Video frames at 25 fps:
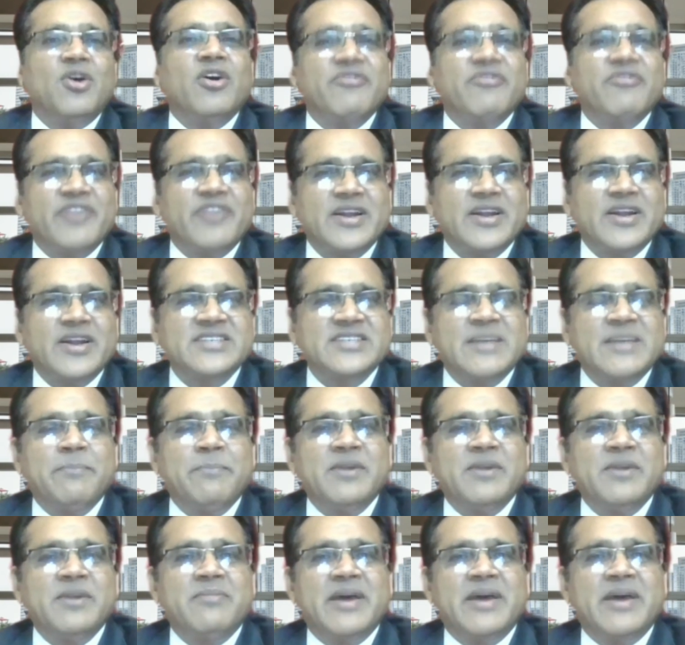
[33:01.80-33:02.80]
Or for
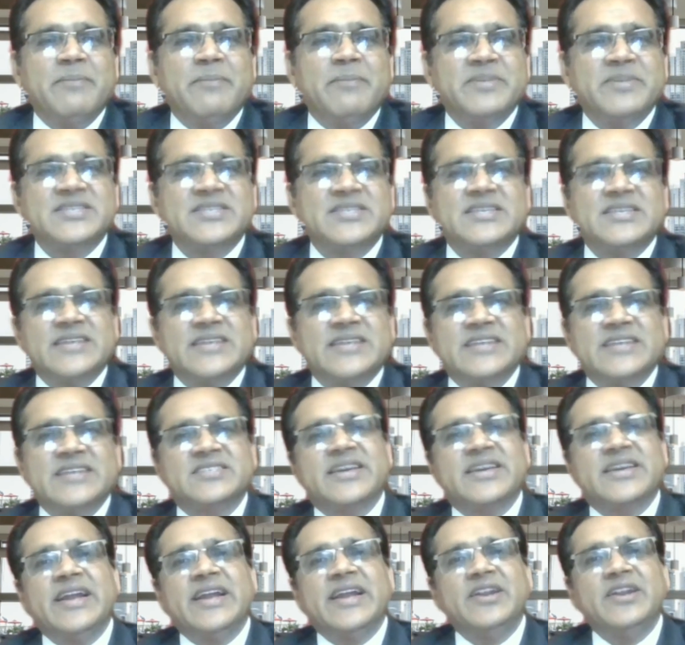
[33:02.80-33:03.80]
example, my business
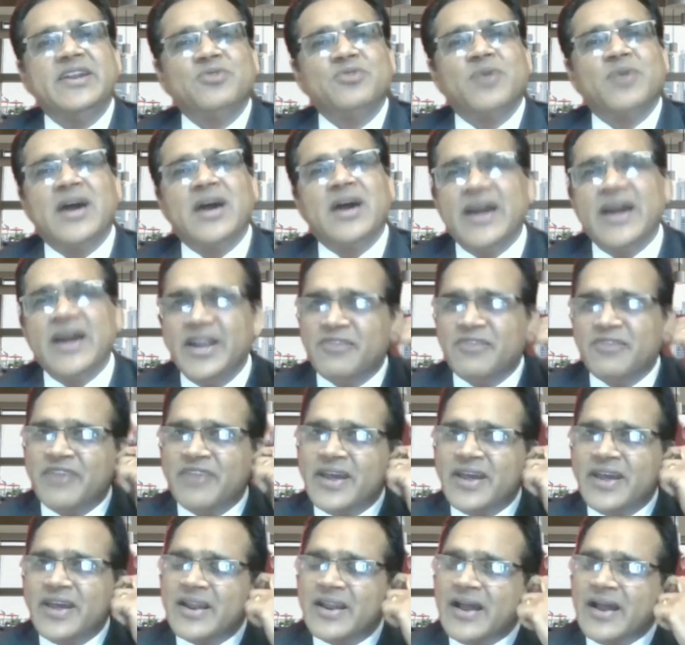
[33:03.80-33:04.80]
has scaled to a height
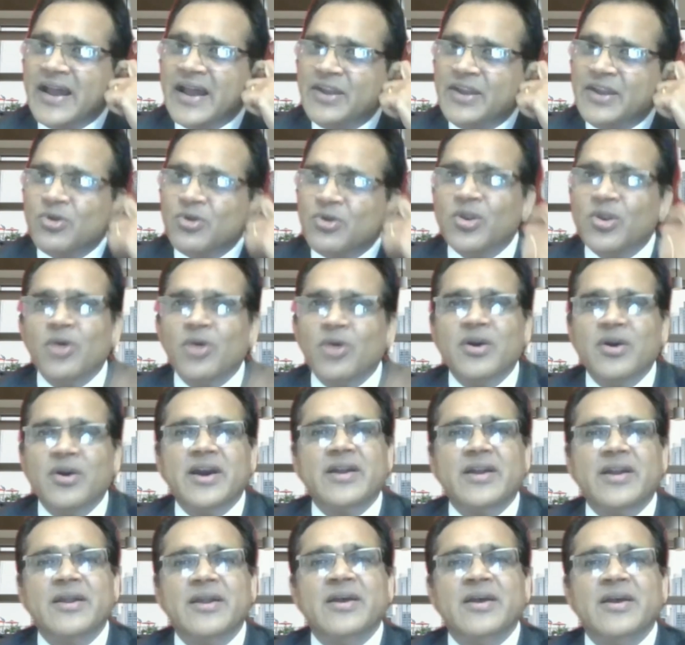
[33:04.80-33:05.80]
where I no
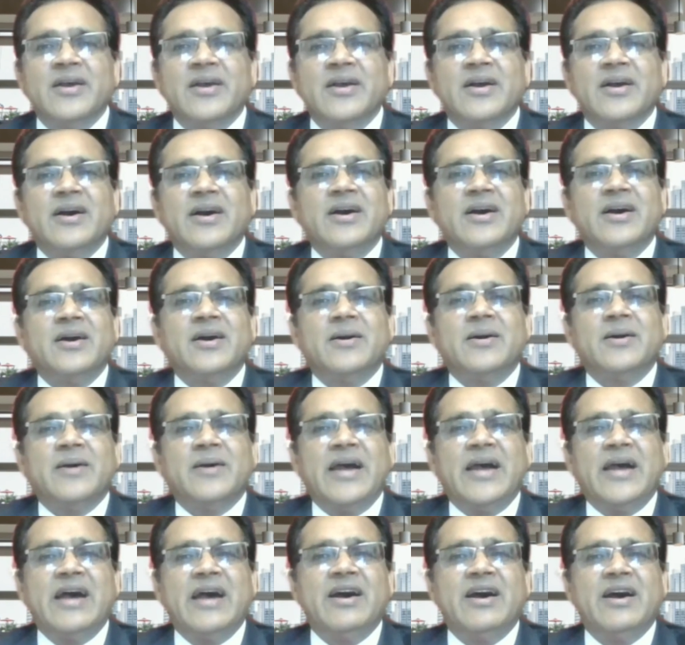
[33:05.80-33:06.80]
longer
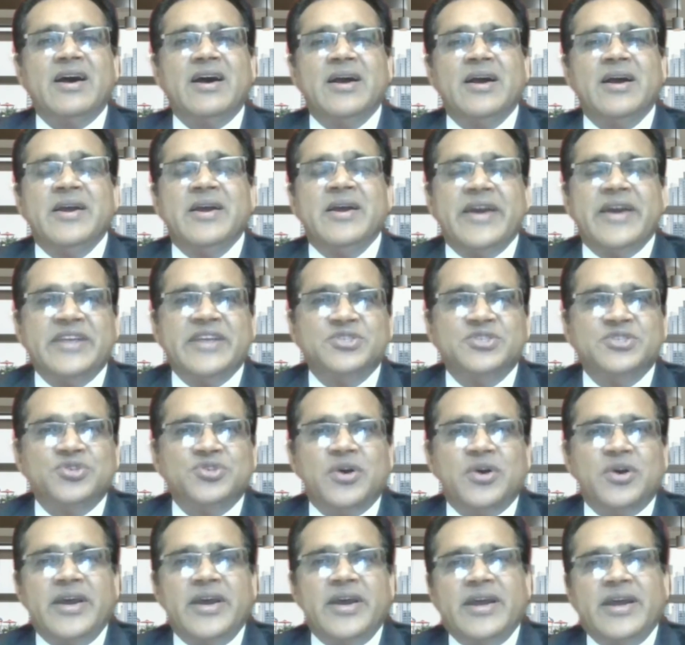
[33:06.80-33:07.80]

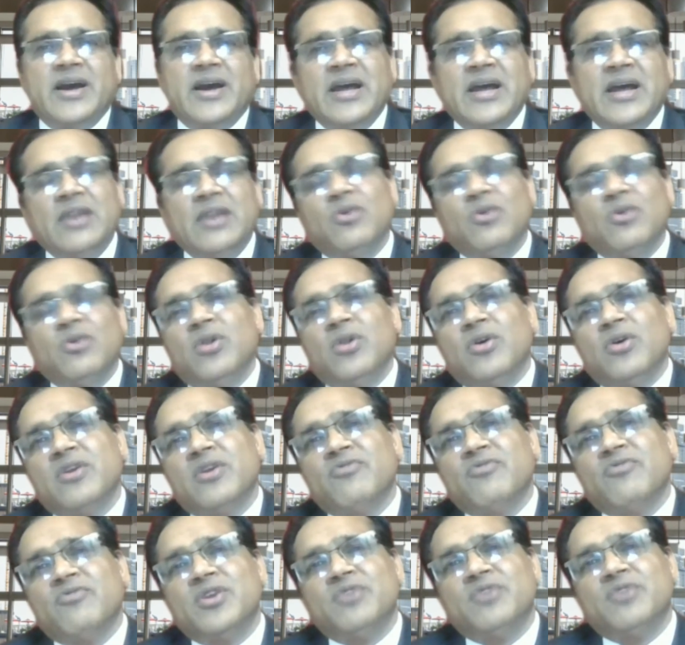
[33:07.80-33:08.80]
I no
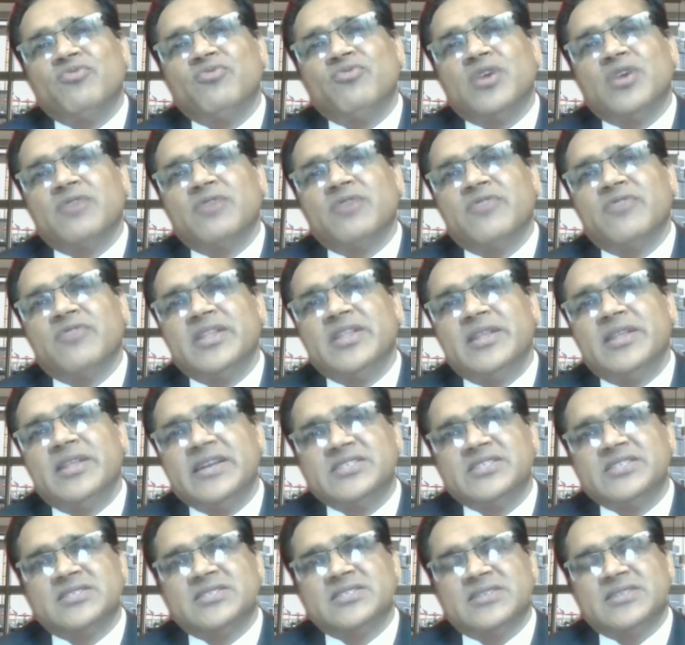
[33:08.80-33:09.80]
longer want to work with
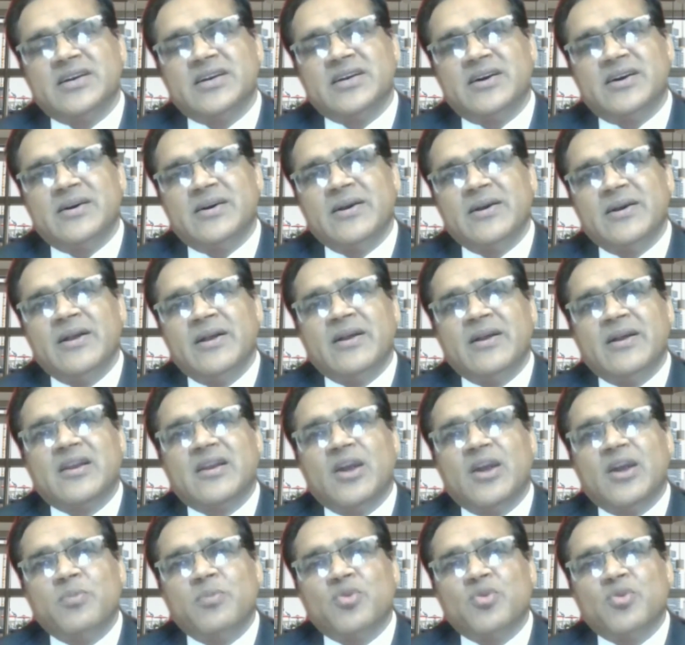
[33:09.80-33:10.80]
this
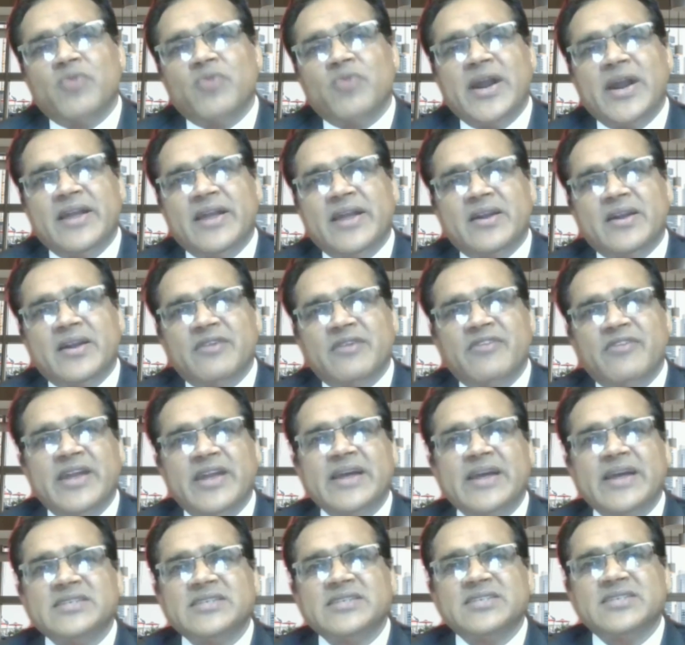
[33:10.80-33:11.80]
cloud provider,
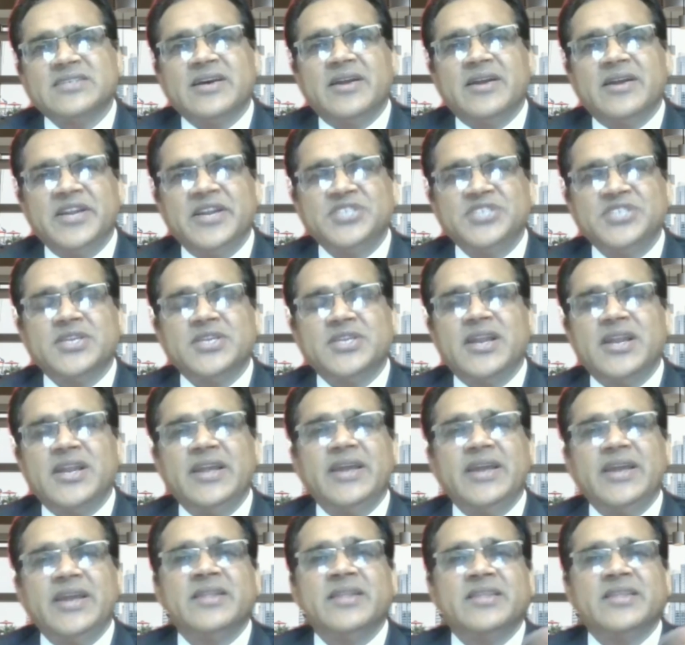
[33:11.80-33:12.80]
whereas
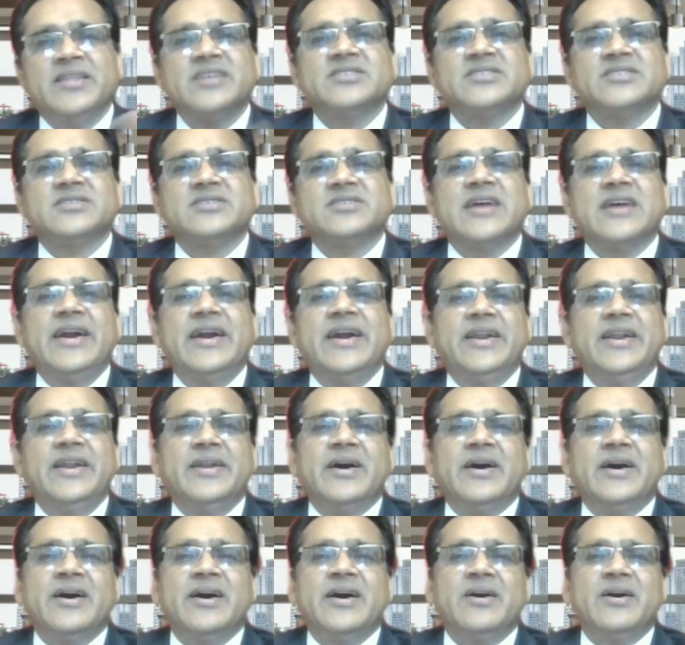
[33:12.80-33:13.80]
regionally in this side